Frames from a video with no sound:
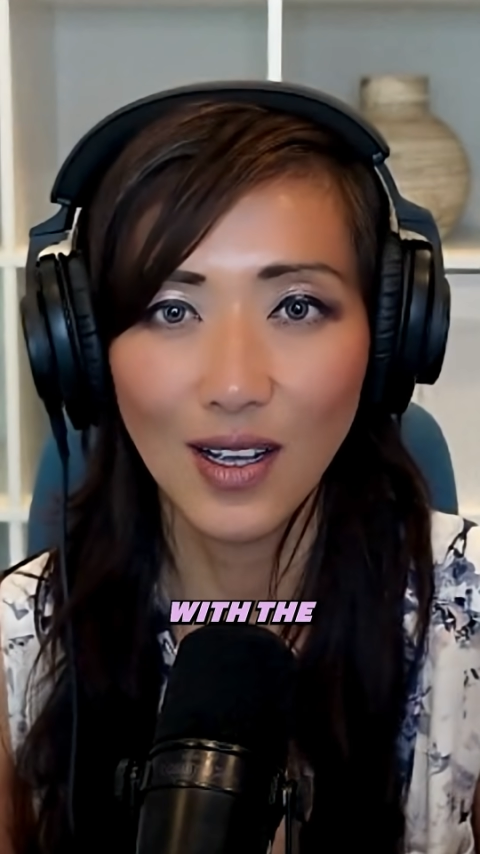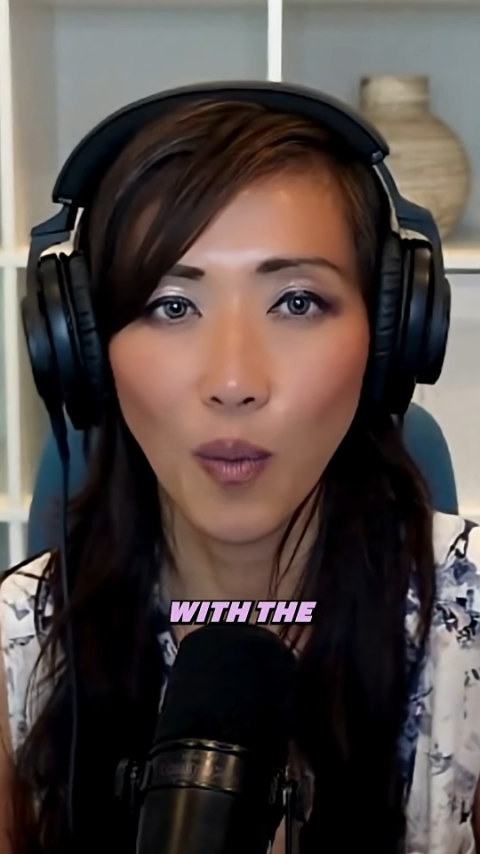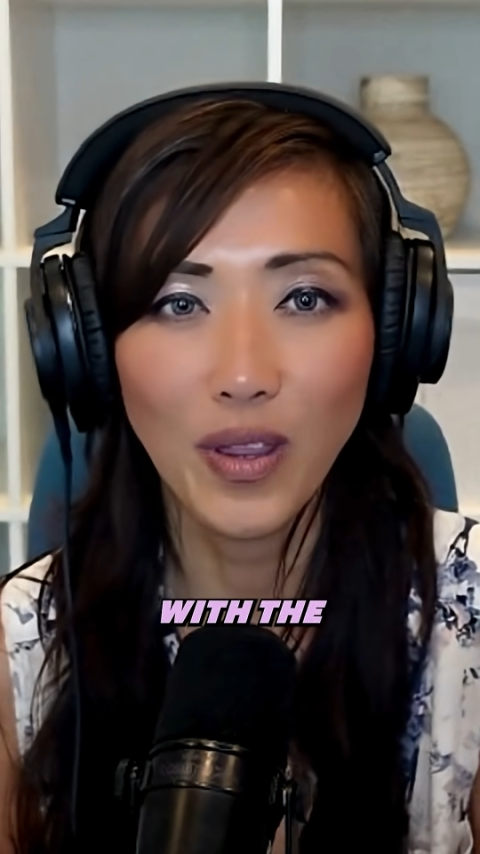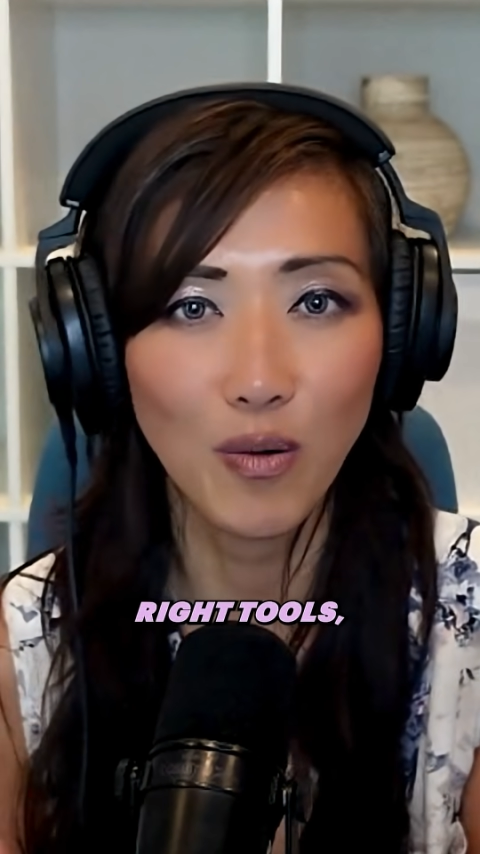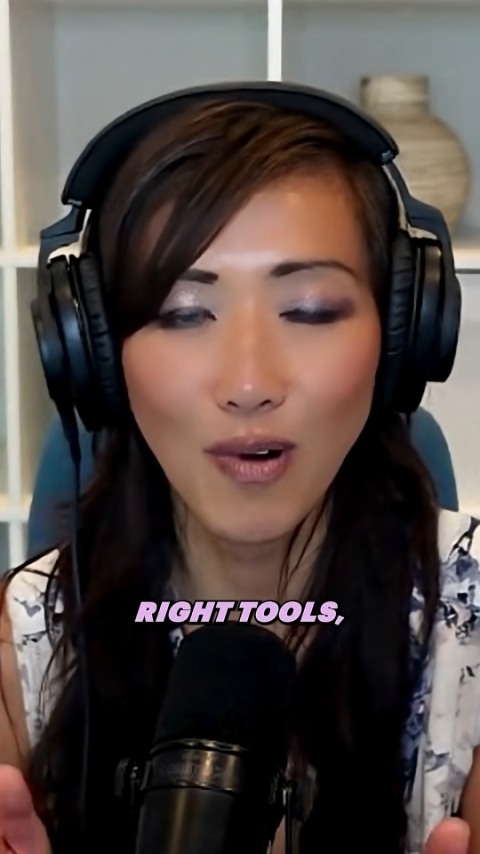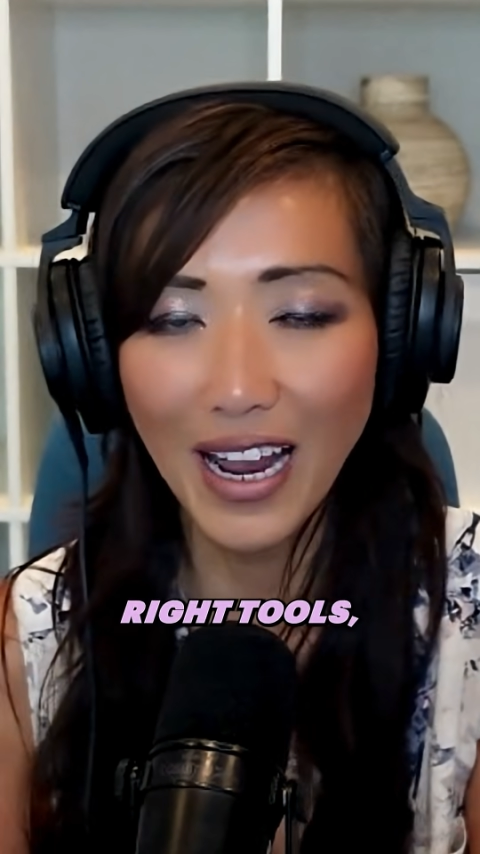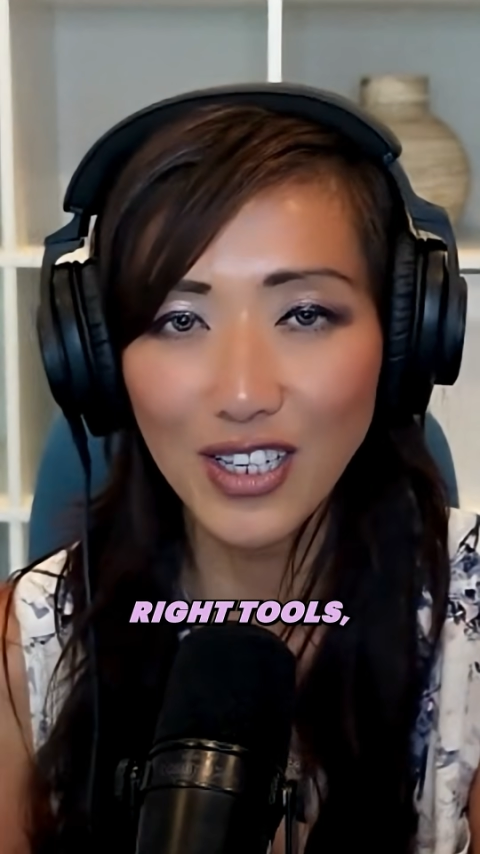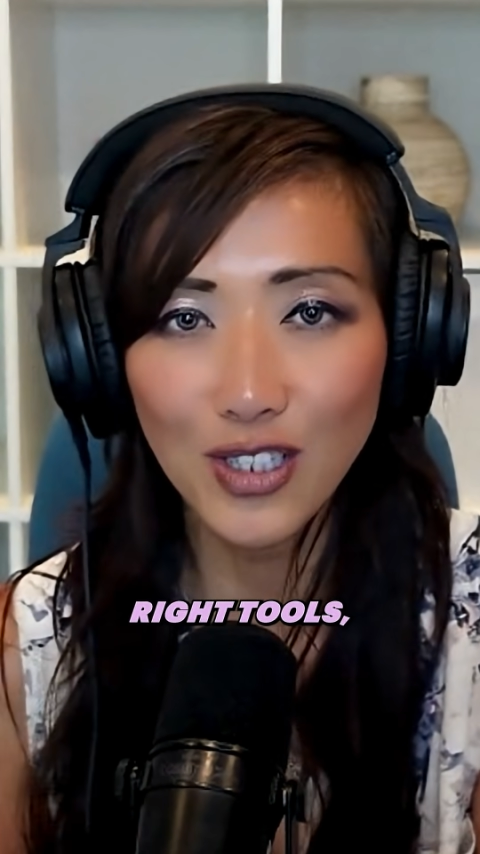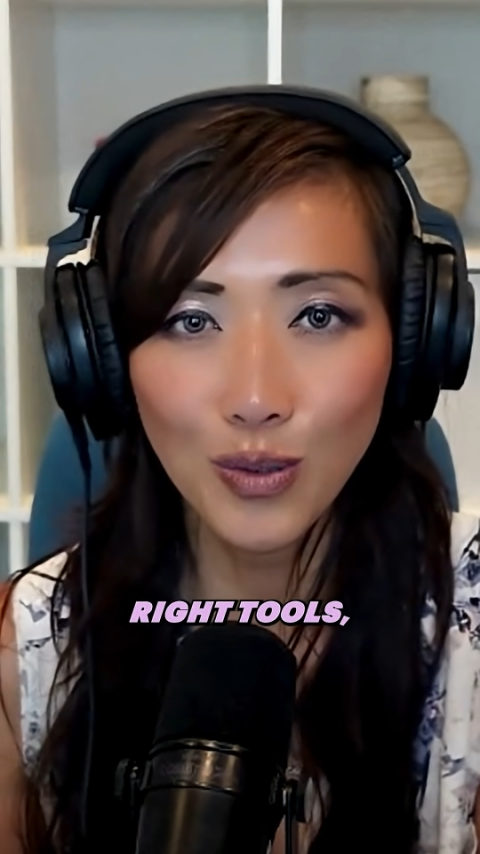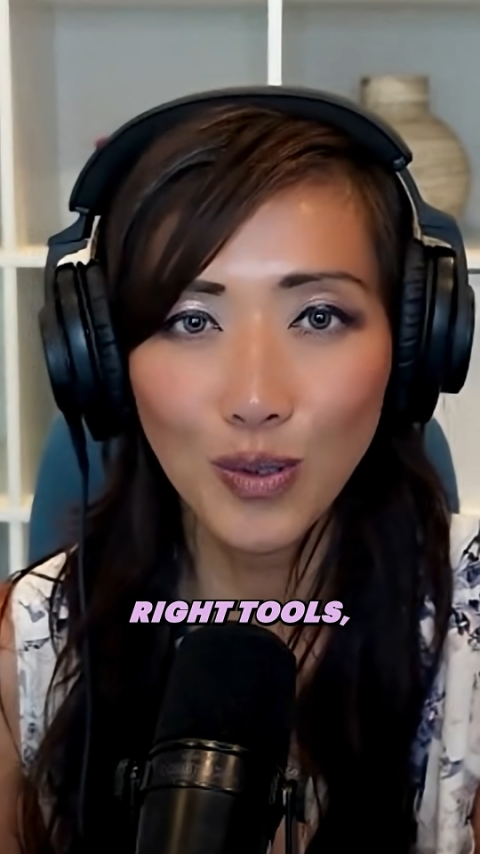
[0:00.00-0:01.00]
With the
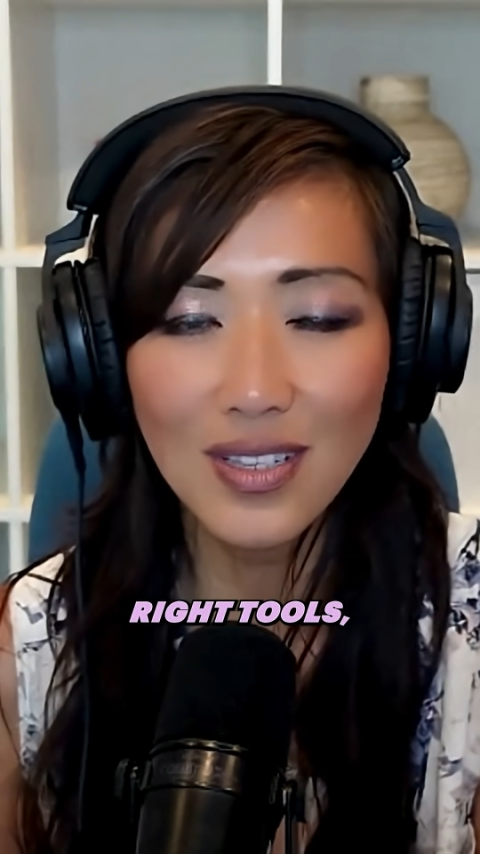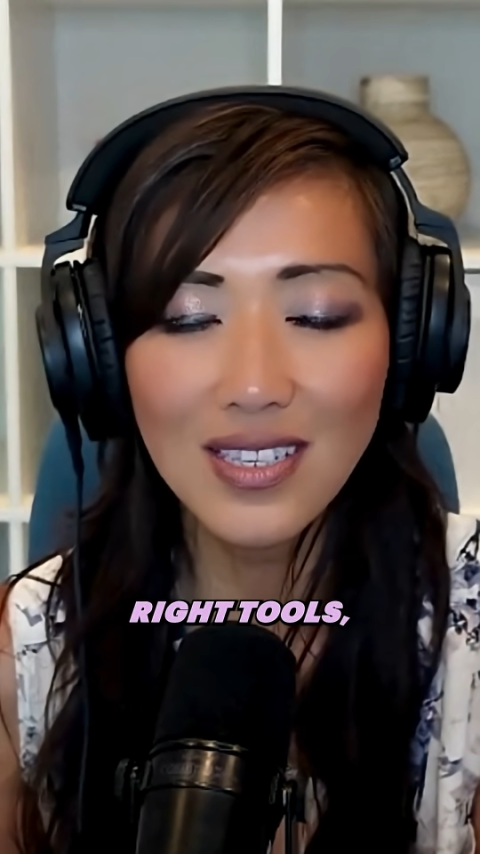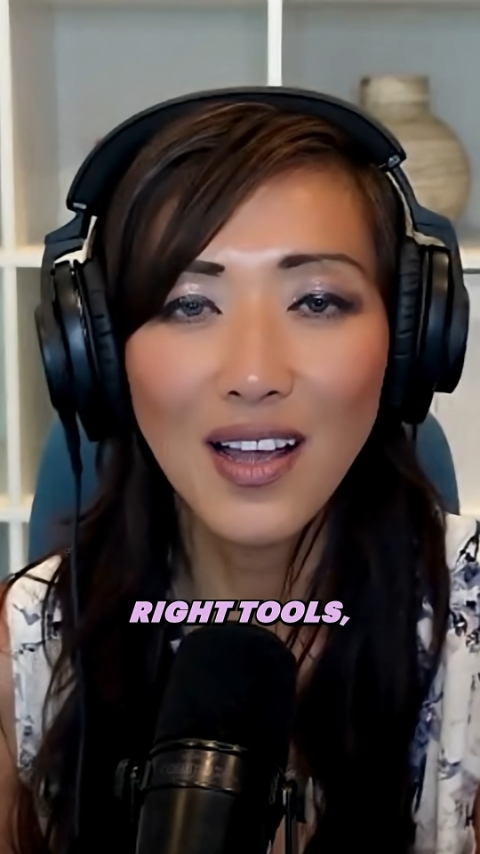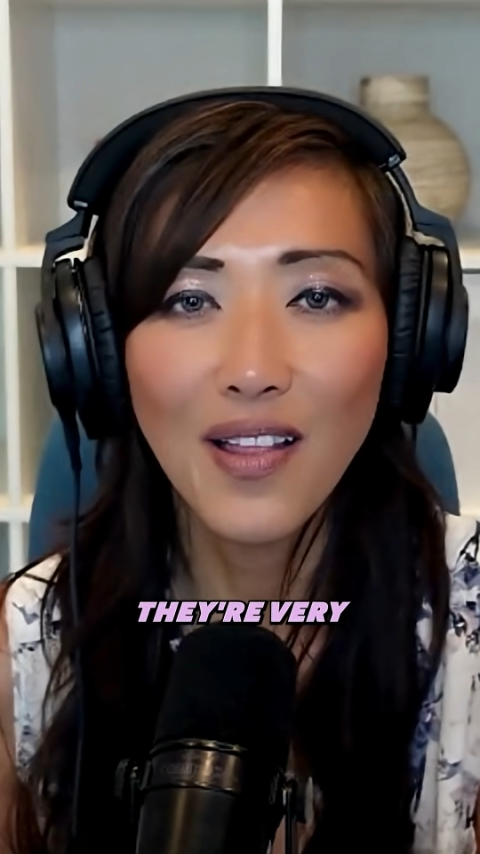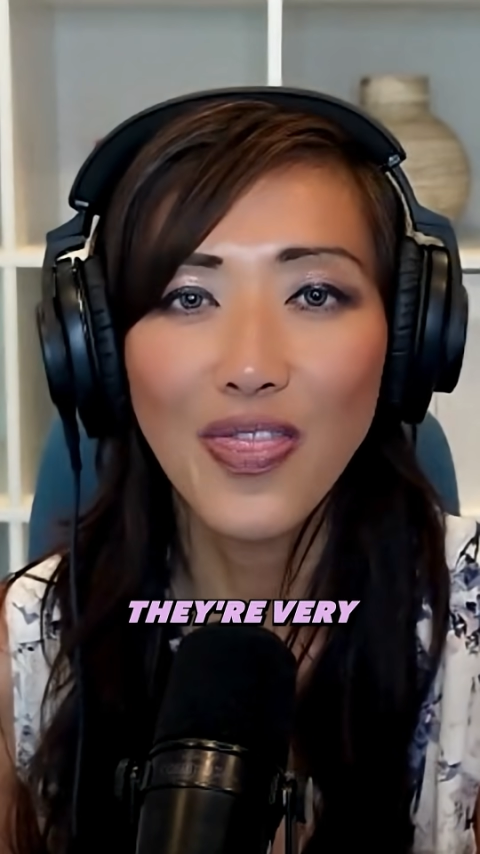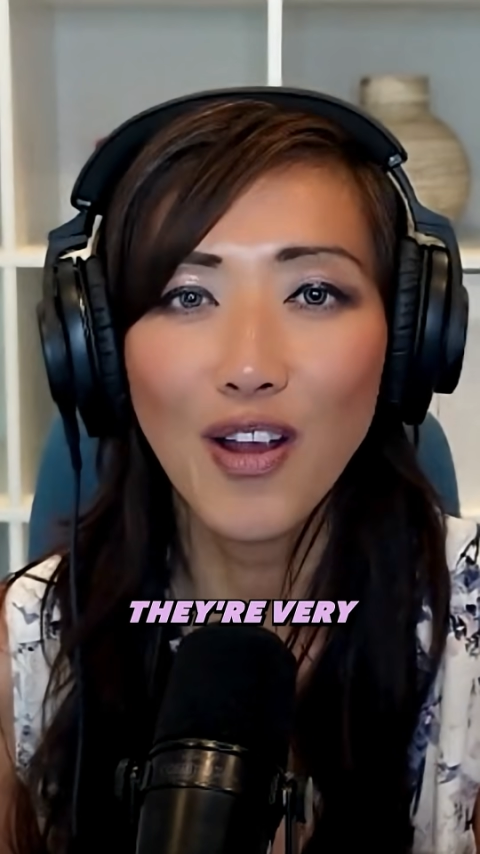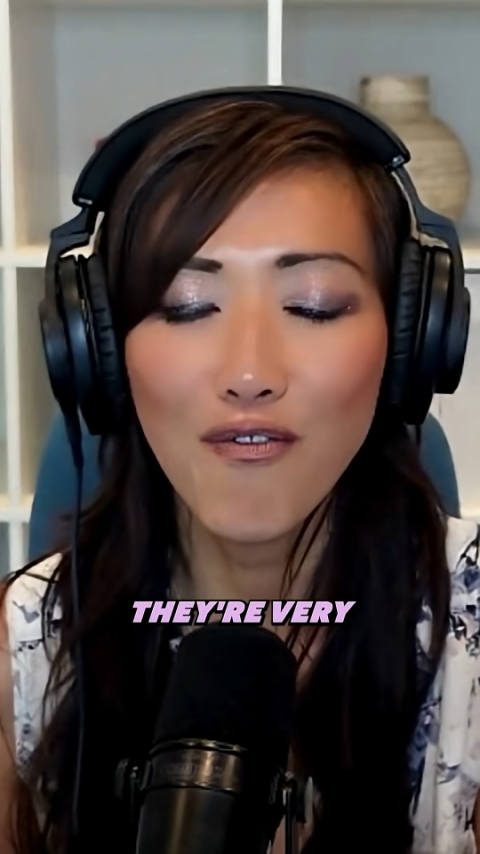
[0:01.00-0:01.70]
right tools, they're